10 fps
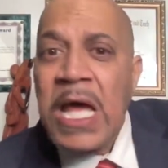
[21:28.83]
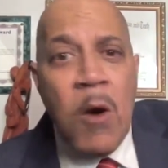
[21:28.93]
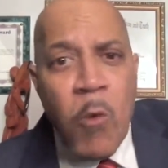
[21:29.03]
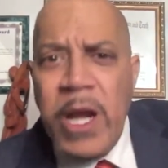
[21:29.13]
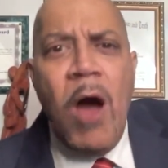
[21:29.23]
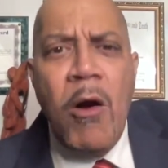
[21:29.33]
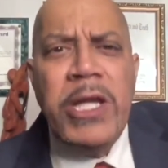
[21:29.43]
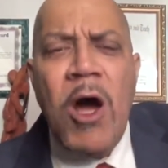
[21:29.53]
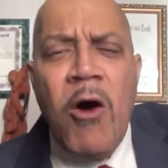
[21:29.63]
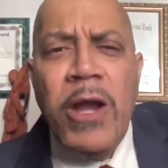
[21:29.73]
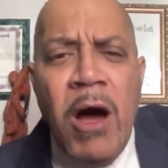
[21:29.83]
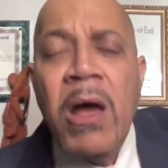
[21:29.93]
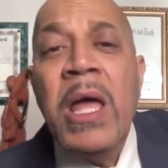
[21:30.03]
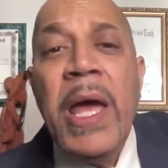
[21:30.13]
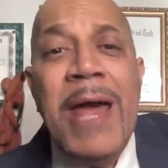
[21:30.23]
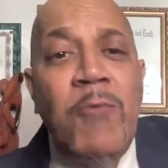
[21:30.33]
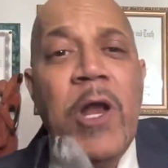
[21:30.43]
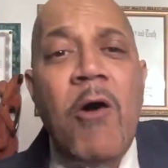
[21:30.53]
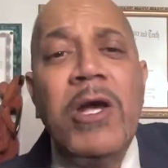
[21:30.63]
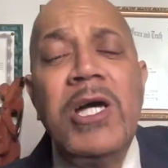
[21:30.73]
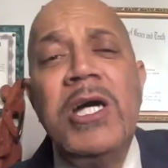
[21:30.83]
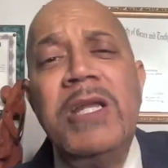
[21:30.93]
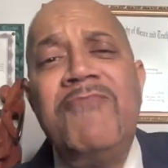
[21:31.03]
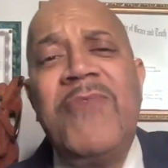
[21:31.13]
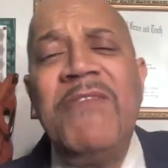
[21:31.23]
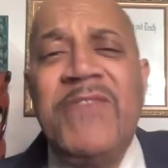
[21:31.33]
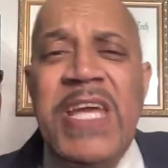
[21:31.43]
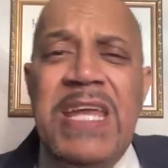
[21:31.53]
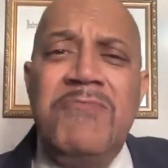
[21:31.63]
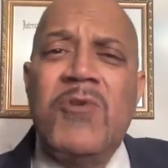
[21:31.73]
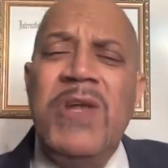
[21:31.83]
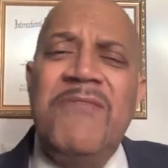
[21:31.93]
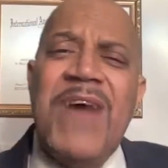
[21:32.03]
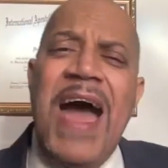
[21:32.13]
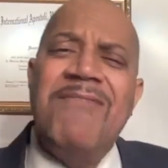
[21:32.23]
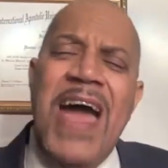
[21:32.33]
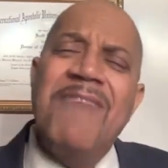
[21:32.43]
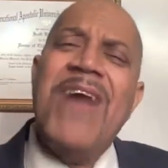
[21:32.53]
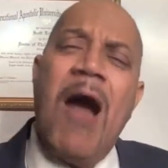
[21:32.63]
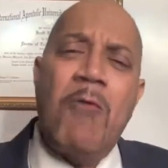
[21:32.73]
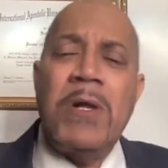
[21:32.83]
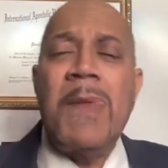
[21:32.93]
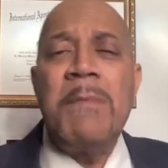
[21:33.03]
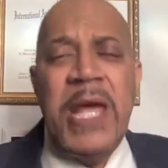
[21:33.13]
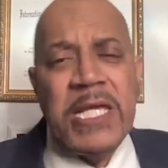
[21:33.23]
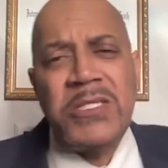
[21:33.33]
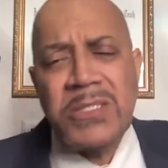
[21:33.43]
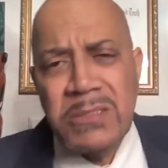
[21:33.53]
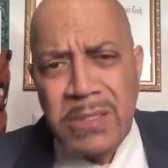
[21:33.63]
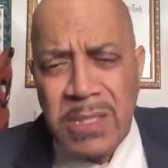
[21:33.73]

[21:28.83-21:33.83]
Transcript: Went on and on and on. And went on a good 15, 25 half hour minutes.